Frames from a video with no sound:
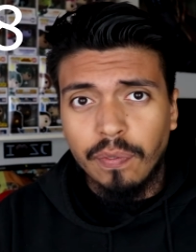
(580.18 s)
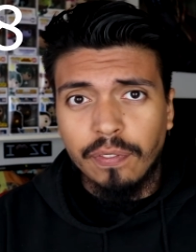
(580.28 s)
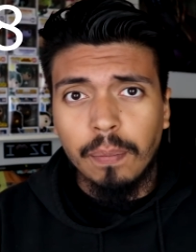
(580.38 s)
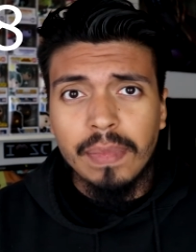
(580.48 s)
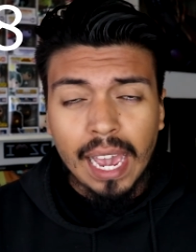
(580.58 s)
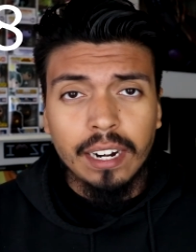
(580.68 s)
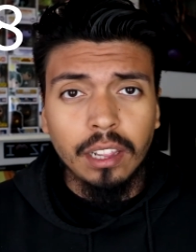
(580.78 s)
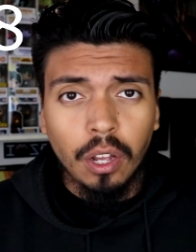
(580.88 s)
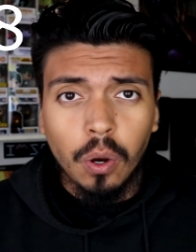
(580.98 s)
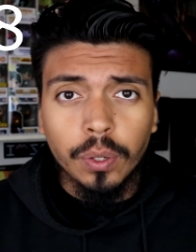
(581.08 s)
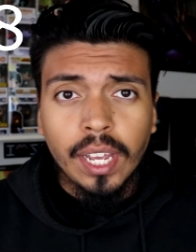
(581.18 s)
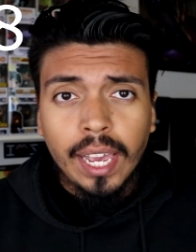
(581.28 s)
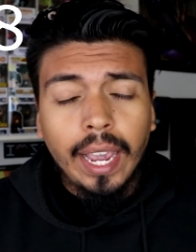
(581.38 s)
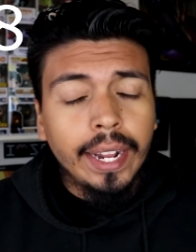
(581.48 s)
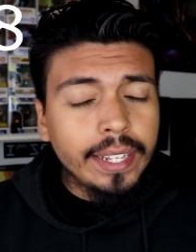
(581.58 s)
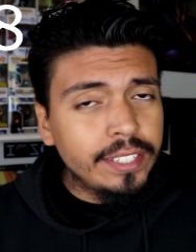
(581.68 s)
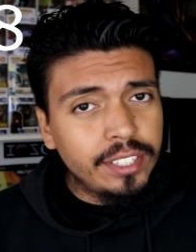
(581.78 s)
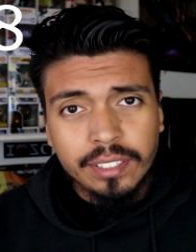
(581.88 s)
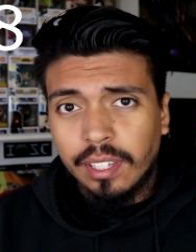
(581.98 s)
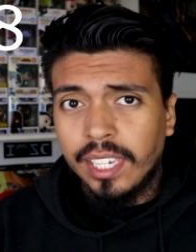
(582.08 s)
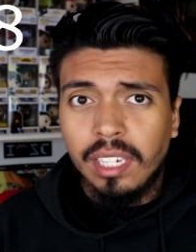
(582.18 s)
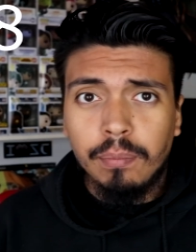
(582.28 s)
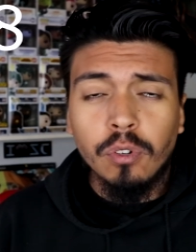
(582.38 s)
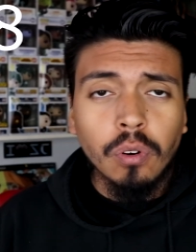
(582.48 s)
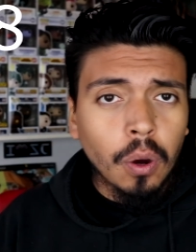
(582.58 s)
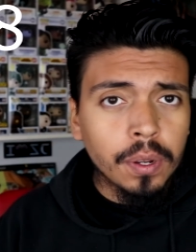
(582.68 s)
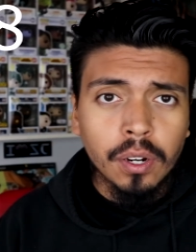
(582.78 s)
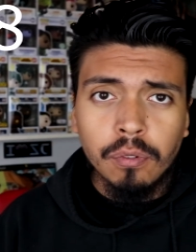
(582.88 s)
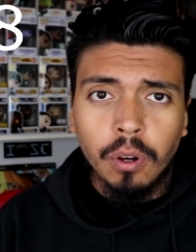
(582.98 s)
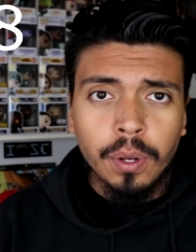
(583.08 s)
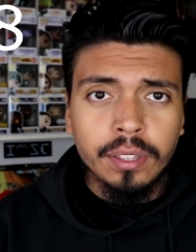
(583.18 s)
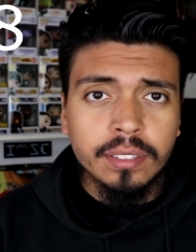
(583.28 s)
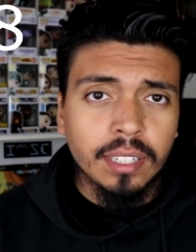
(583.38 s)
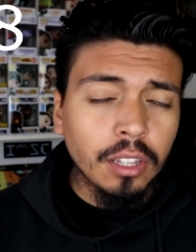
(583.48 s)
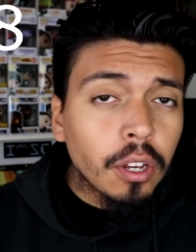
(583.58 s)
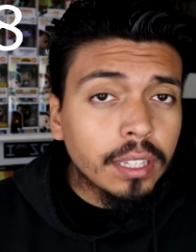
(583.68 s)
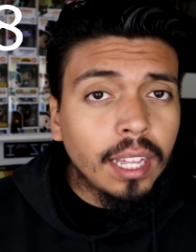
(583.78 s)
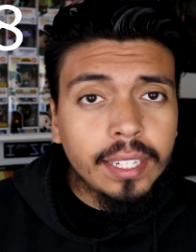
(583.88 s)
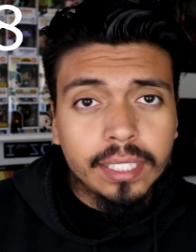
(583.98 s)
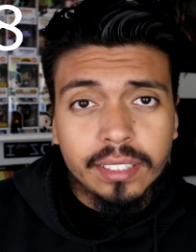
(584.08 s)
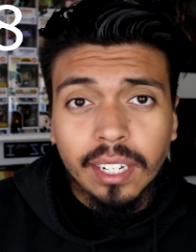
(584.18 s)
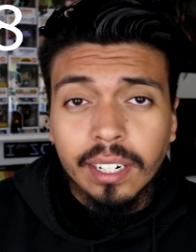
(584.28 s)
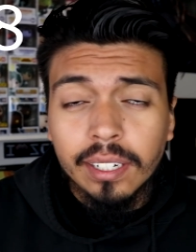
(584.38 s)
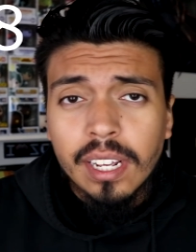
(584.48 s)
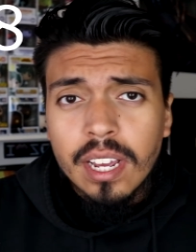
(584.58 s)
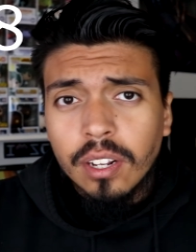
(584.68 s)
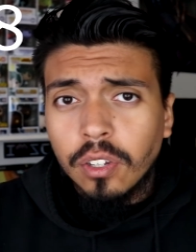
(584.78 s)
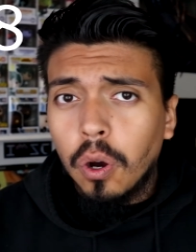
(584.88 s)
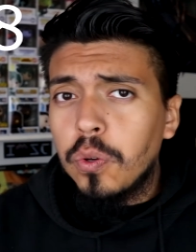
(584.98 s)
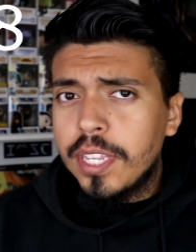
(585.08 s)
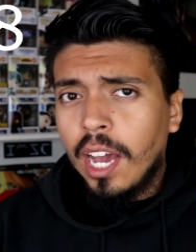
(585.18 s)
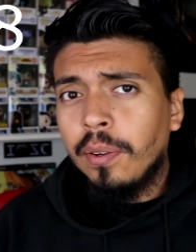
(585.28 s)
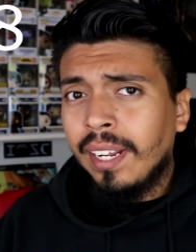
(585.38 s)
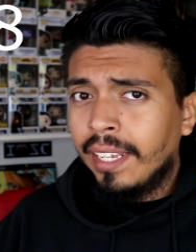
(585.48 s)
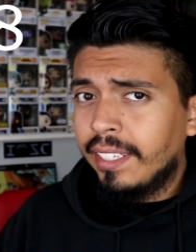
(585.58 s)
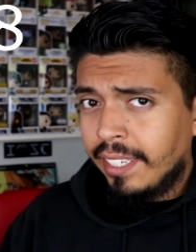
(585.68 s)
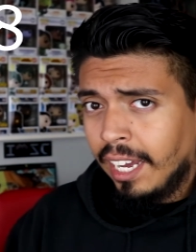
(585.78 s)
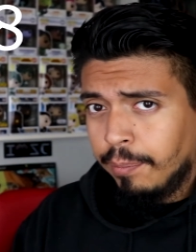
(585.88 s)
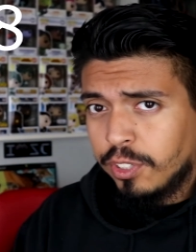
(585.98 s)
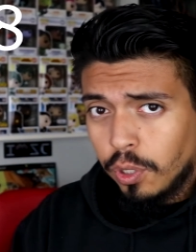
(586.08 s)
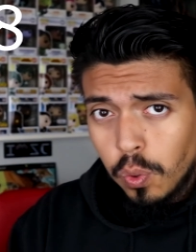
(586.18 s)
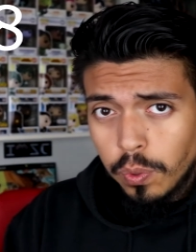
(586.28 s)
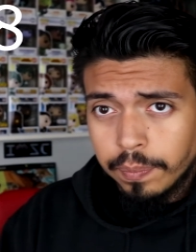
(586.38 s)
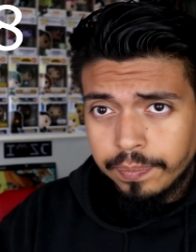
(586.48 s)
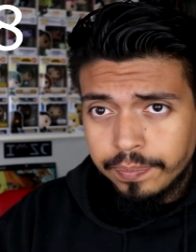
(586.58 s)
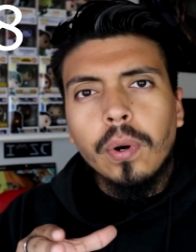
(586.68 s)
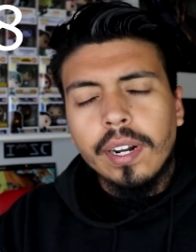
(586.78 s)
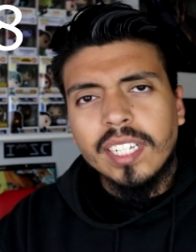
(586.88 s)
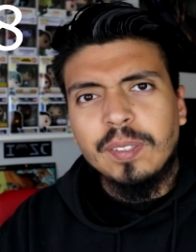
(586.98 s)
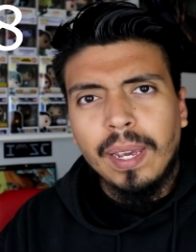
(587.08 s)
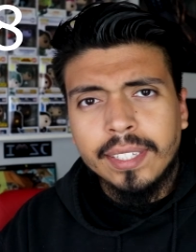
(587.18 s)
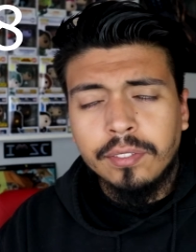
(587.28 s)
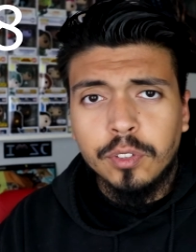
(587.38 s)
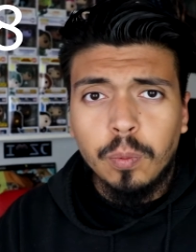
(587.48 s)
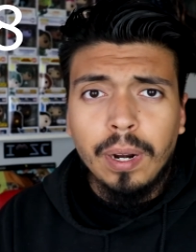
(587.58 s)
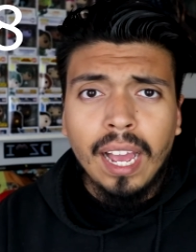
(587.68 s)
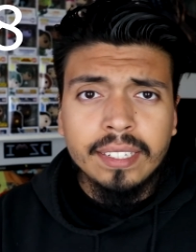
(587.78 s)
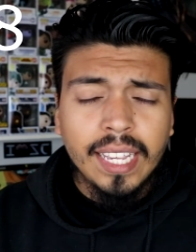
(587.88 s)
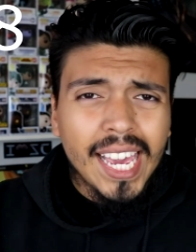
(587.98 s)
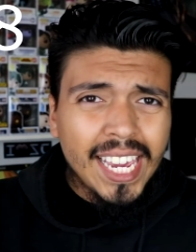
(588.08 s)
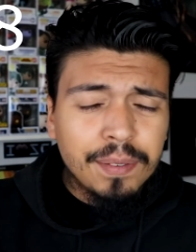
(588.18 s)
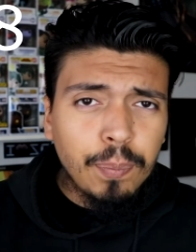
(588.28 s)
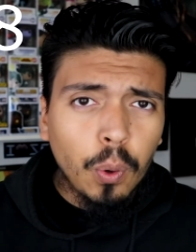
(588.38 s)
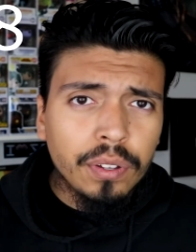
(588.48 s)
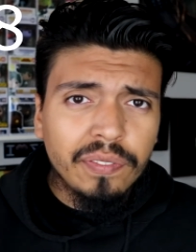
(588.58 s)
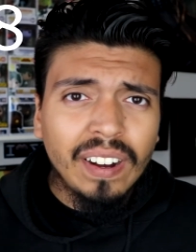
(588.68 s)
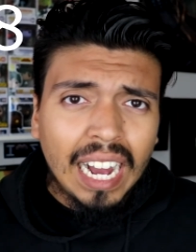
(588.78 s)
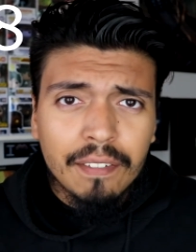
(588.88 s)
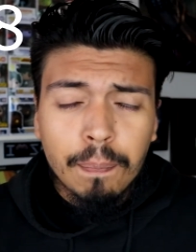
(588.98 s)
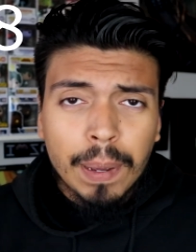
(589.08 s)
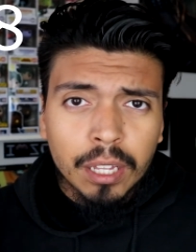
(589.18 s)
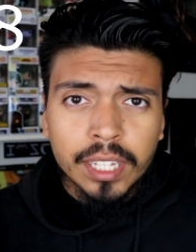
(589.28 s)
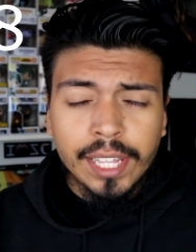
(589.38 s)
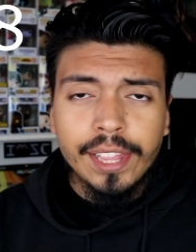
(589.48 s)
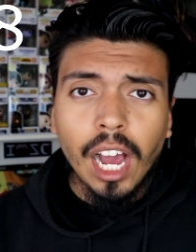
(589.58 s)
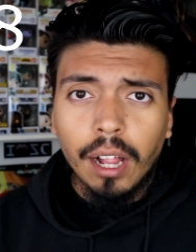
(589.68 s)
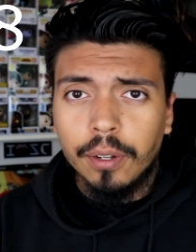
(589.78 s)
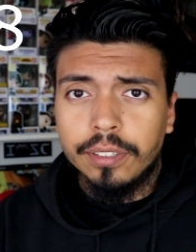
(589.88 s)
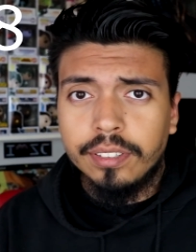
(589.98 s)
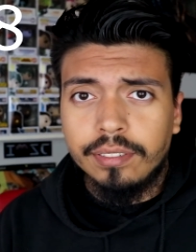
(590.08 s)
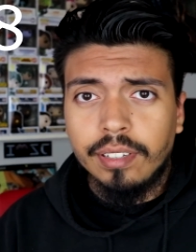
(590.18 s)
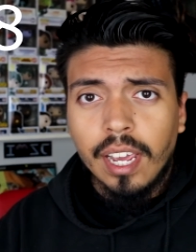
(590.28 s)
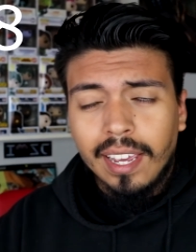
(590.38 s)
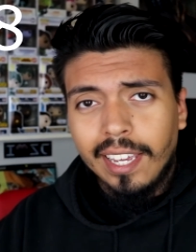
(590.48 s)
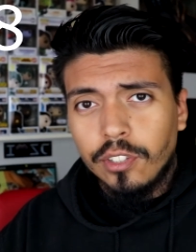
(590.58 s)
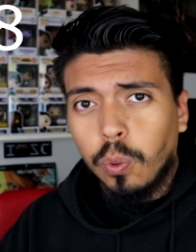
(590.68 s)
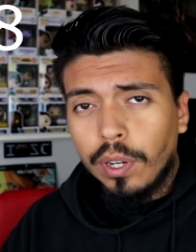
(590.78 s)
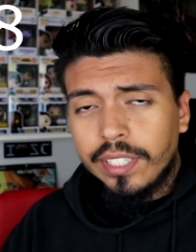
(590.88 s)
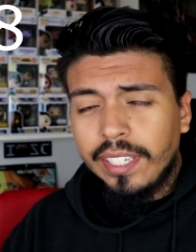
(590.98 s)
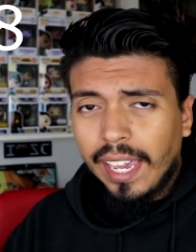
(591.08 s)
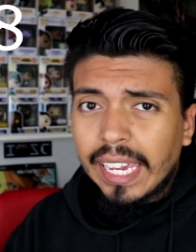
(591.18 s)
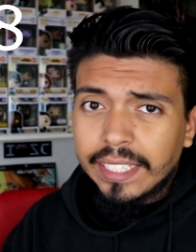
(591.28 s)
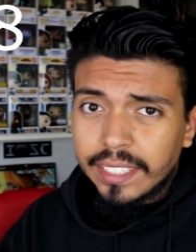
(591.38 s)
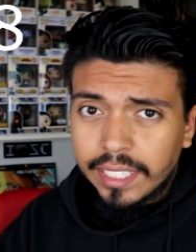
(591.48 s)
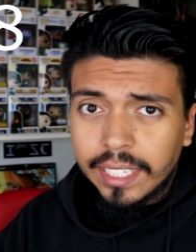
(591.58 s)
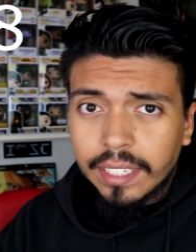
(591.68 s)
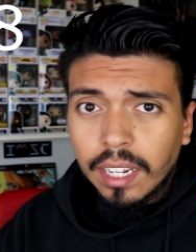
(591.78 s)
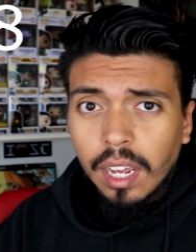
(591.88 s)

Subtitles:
from that alone, and it's just keep growing. Doesn't look like it's gonna go down anytime soon. We're expected to surpass $8.5 billion in 2018,